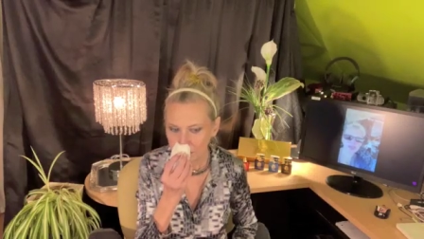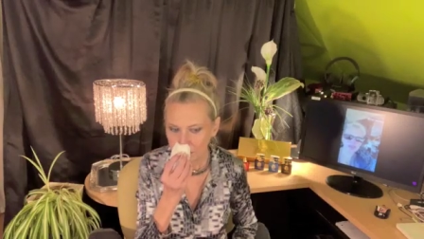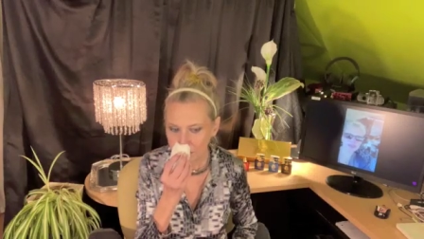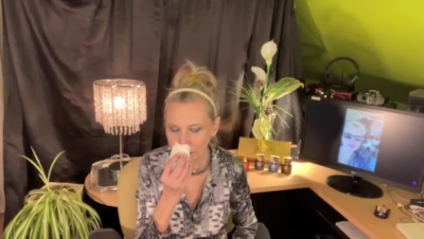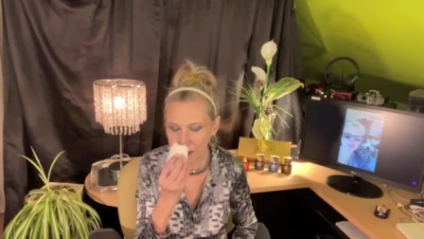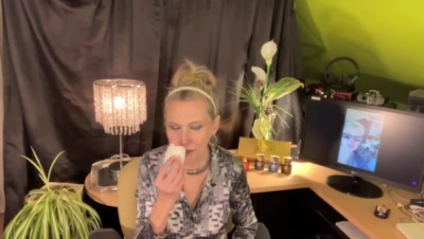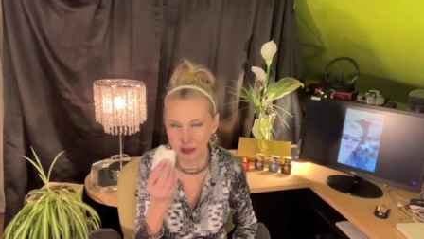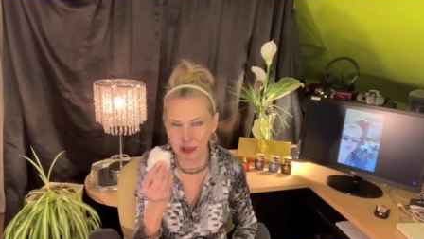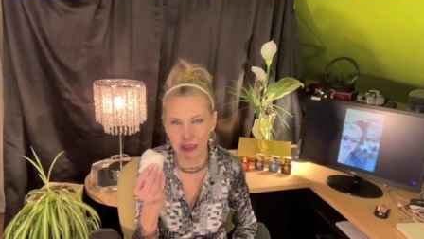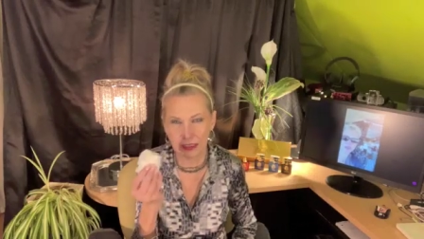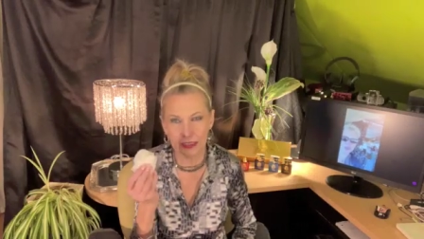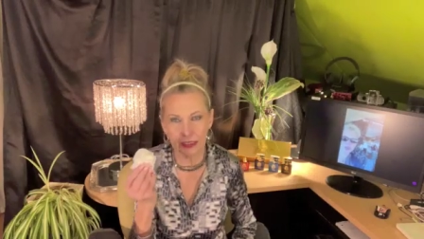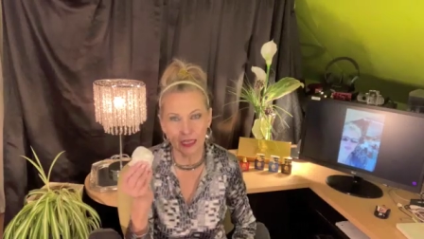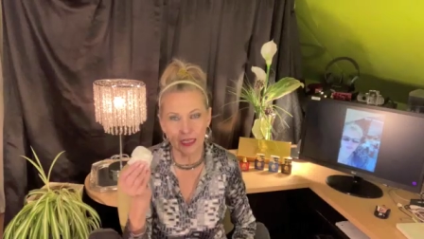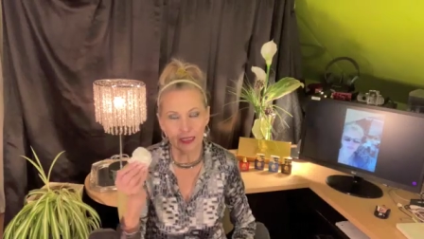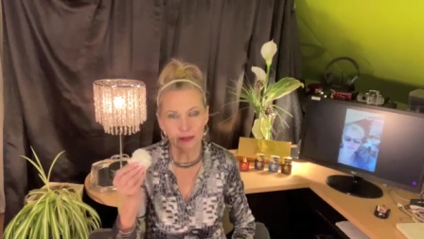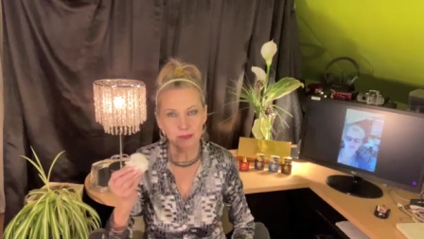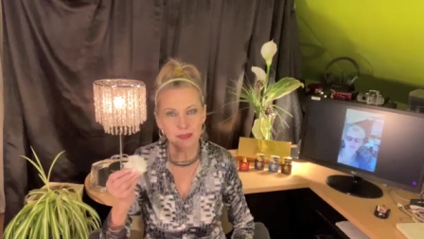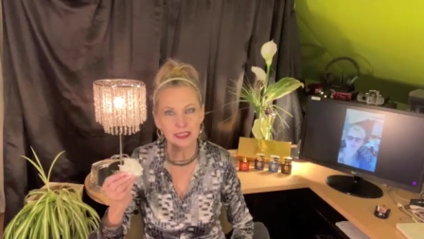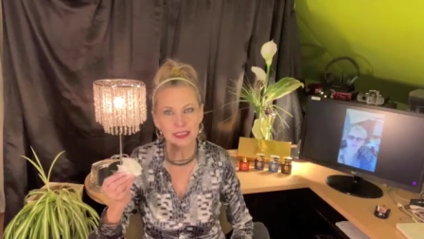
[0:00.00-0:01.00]
There's a
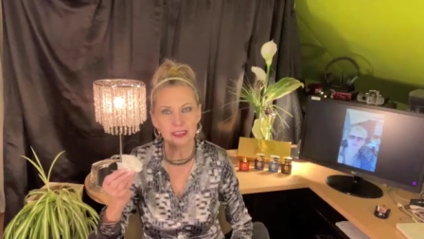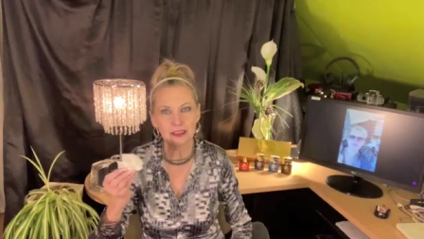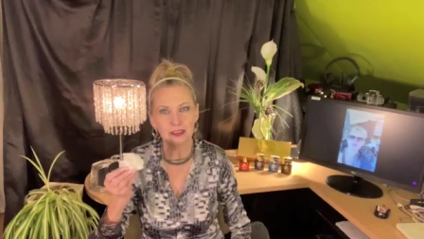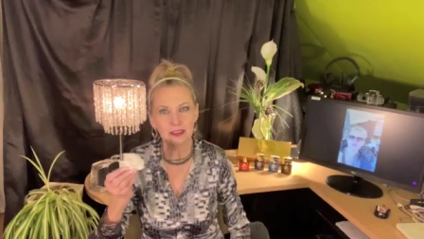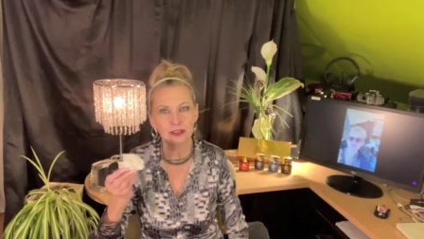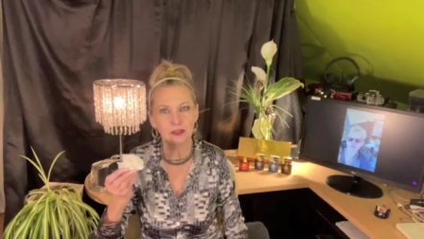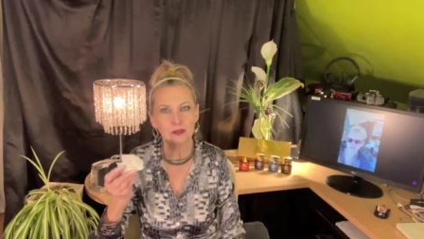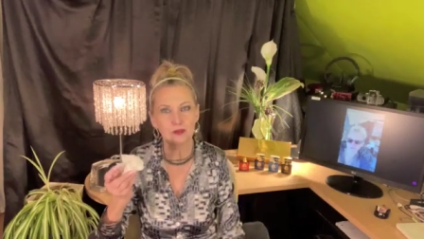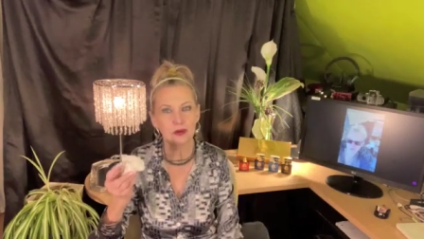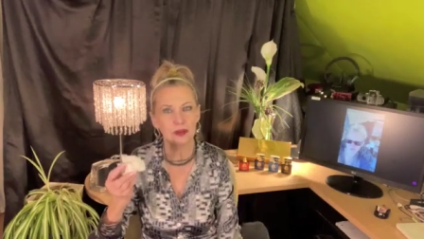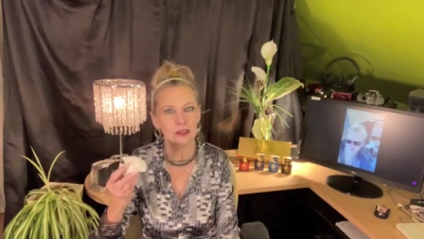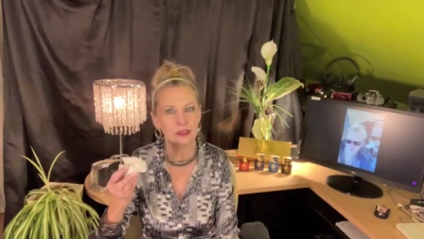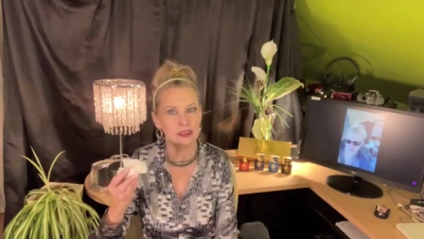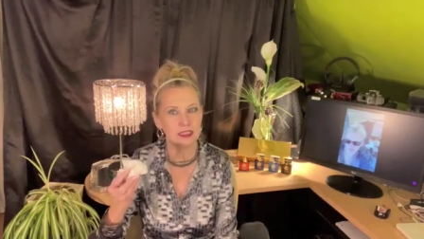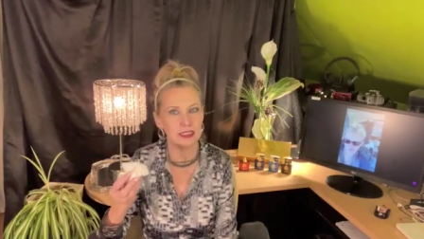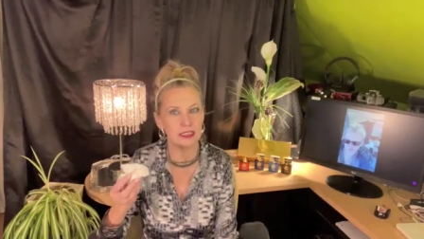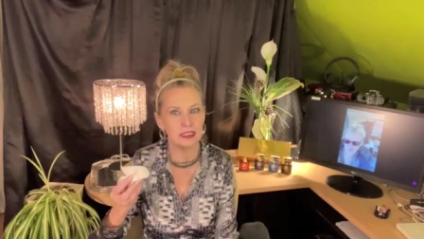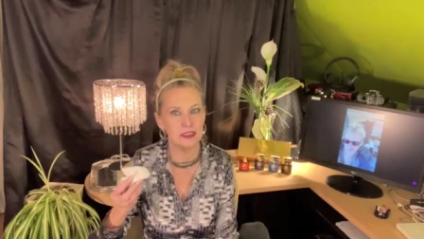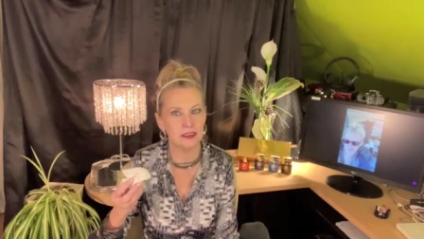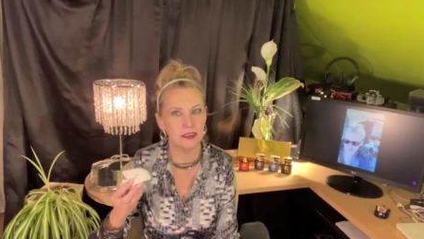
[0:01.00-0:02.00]
slight medicinal
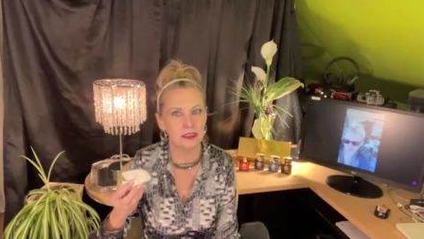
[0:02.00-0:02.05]
quality.